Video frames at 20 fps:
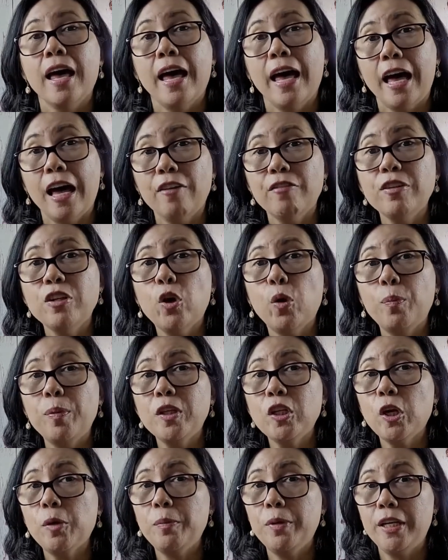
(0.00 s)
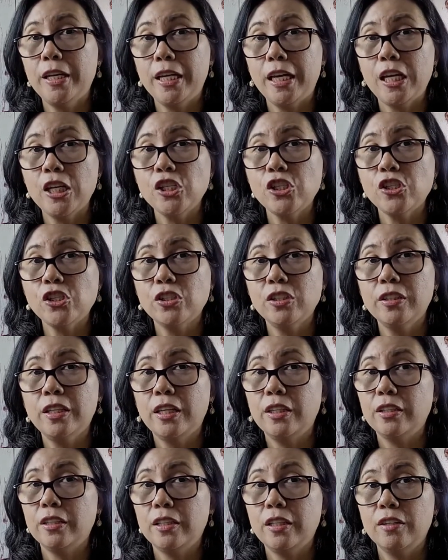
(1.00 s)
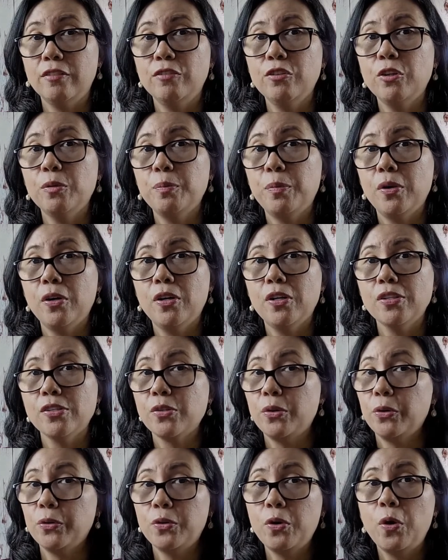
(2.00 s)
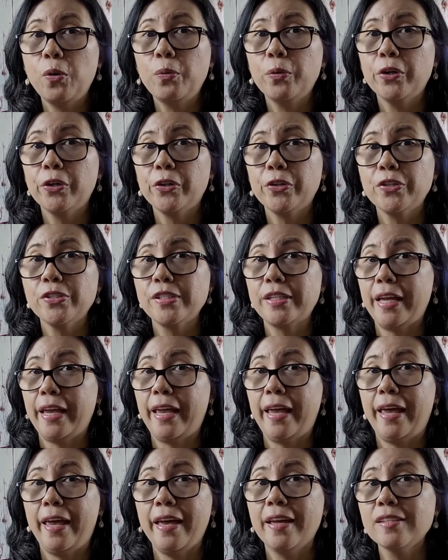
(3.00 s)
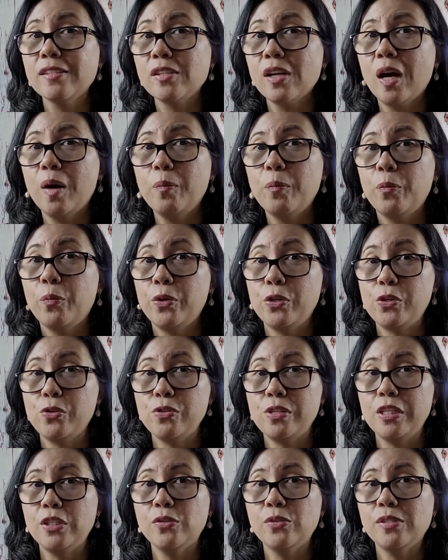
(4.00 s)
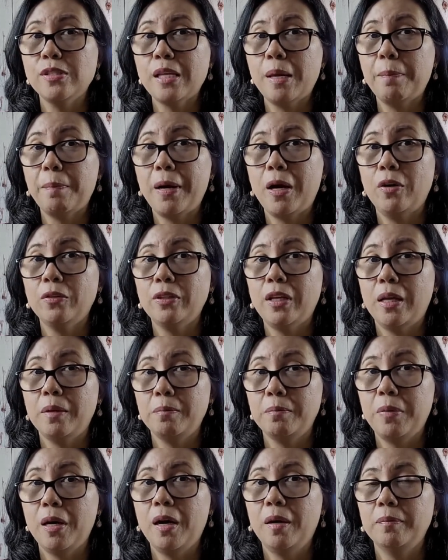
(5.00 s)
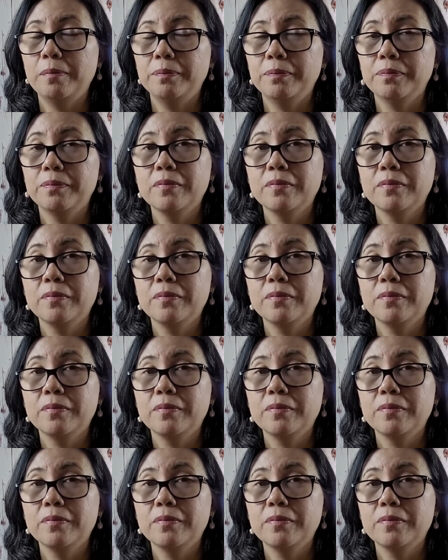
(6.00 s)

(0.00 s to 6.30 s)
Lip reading: Have an open communication and give your boss or coworkers a heads up when you need to step out and pump.